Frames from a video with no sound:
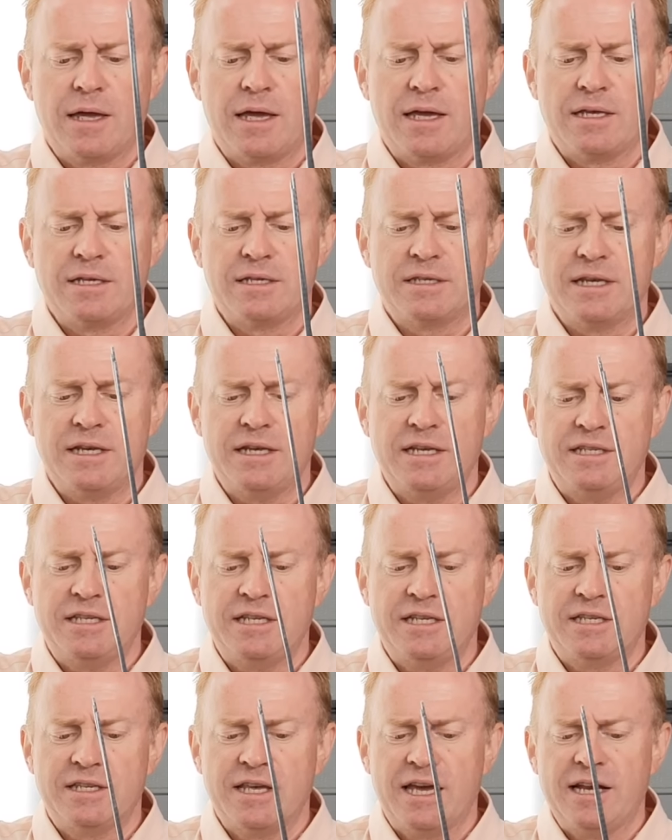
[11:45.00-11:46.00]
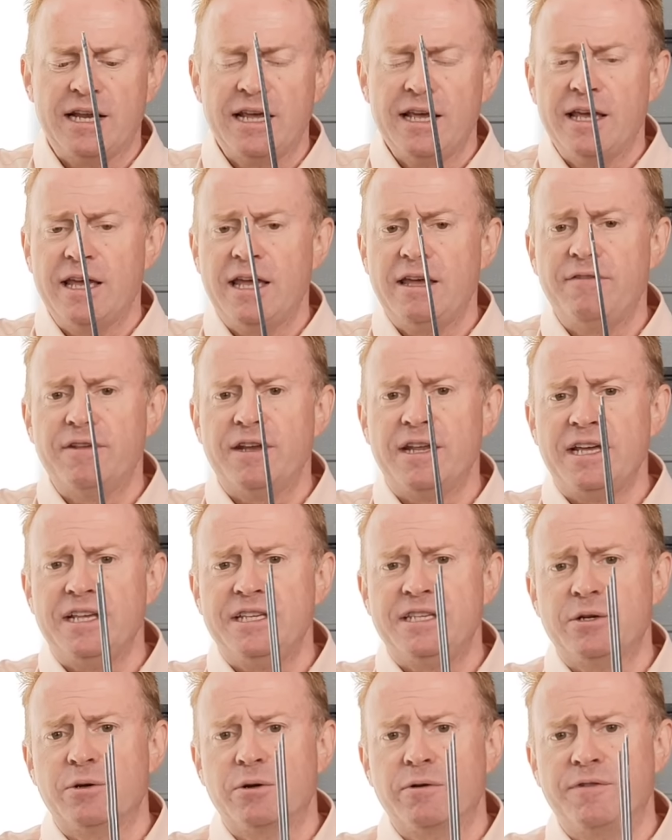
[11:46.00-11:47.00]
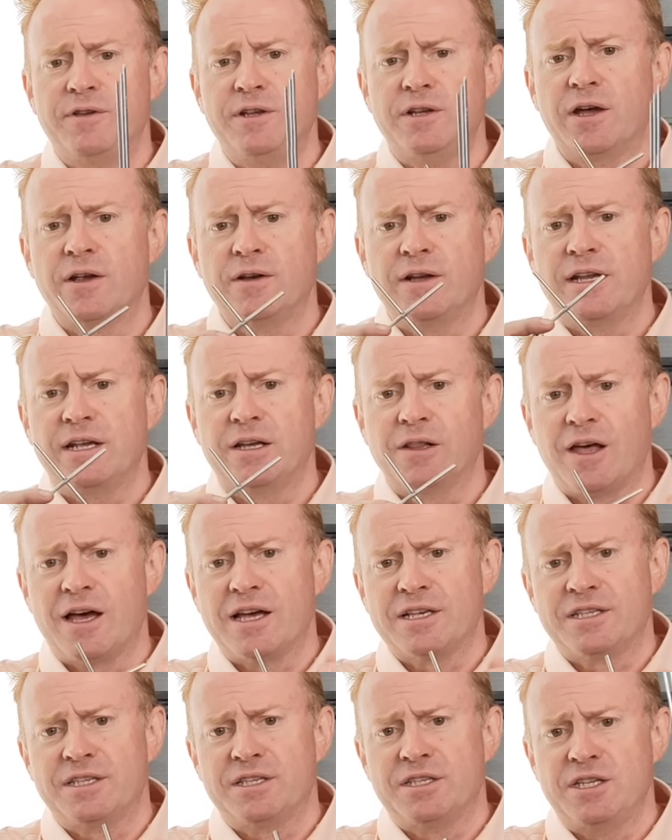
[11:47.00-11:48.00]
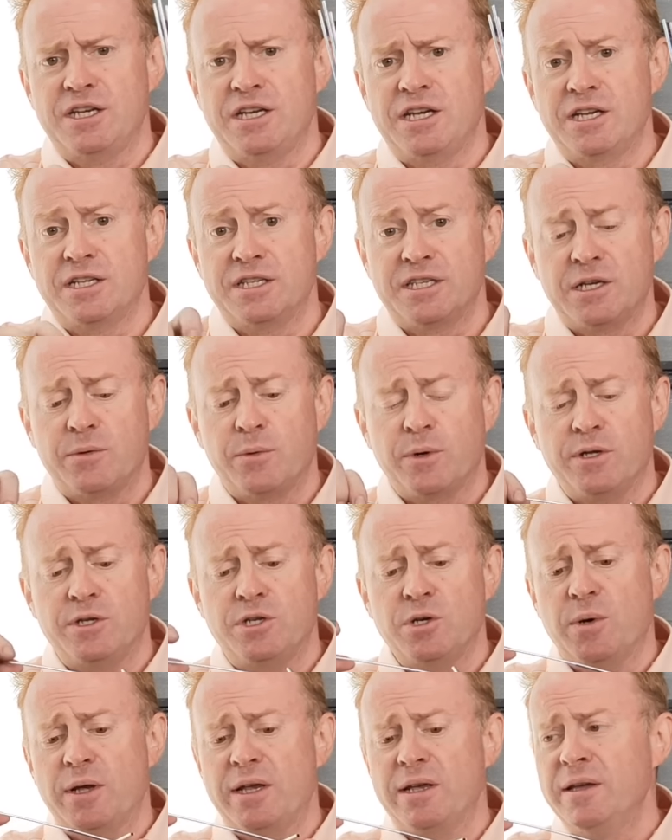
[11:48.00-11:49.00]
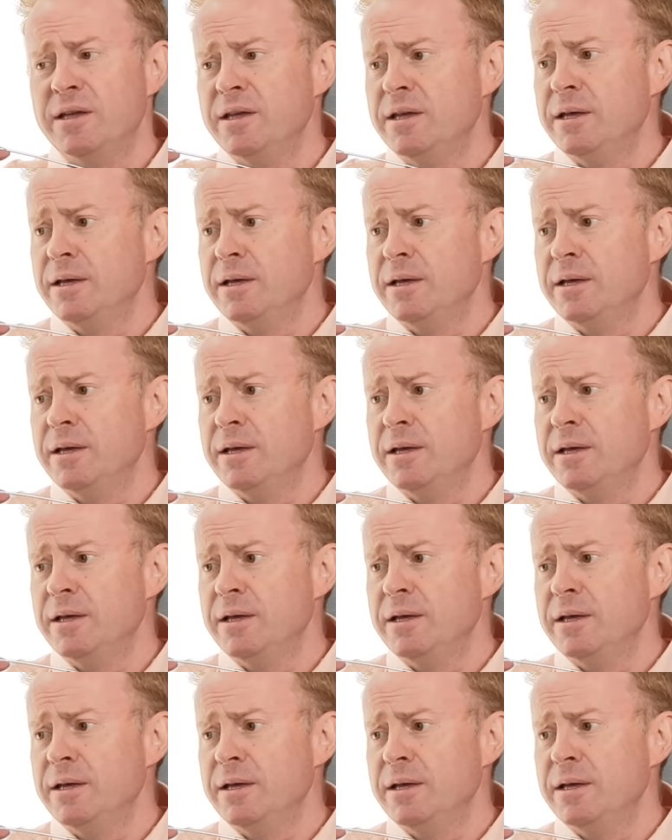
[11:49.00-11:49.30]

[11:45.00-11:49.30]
as easy as that. Even easier if you don't need glasses and you can see what you're doing.